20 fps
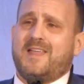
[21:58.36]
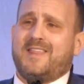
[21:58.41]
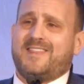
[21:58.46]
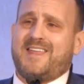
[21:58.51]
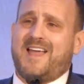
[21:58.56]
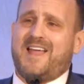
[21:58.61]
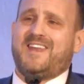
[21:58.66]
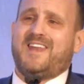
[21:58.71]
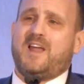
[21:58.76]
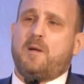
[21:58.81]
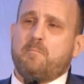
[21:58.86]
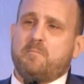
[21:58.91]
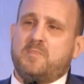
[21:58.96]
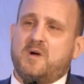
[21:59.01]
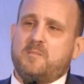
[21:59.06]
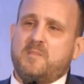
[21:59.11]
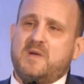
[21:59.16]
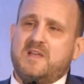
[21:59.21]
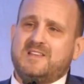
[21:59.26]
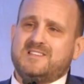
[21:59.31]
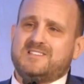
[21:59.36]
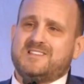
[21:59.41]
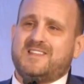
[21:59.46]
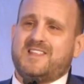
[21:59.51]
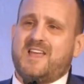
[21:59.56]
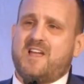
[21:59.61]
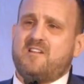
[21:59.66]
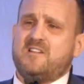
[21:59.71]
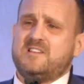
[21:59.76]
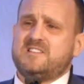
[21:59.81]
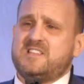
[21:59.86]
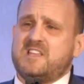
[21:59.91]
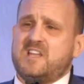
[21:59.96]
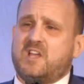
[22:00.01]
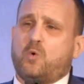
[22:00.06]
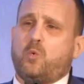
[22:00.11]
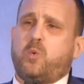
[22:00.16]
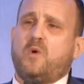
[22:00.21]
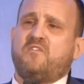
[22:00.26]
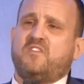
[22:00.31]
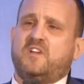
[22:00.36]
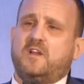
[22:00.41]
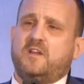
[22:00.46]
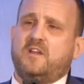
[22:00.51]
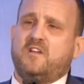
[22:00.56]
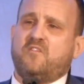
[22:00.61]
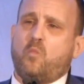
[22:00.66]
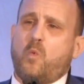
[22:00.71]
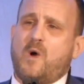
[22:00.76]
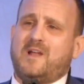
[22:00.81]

That number means that there is the equivalent of